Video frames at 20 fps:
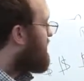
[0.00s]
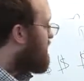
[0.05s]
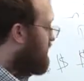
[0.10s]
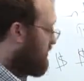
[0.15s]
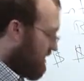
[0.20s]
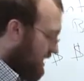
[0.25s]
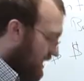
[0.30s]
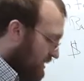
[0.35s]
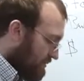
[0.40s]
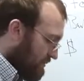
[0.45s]
The
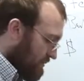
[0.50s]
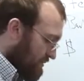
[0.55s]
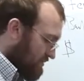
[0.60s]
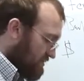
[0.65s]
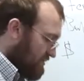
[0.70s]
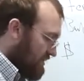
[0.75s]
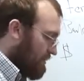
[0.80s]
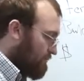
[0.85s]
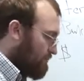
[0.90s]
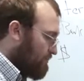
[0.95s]
problem
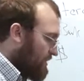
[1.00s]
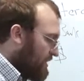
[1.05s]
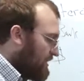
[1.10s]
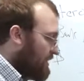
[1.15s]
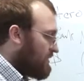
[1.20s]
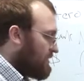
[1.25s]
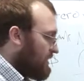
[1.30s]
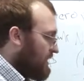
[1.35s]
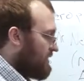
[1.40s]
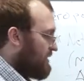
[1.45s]
is that
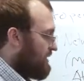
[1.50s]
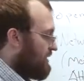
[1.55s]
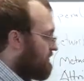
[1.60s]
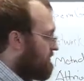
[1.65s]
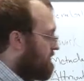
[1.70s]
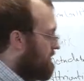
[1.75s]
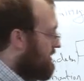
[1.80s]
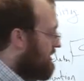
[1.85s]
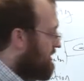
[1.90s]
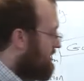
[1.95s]

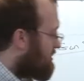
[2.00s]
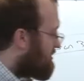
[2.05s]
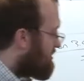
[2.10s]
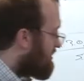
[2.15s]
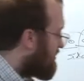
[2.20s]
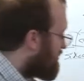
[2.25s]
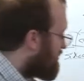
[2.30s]
metadata is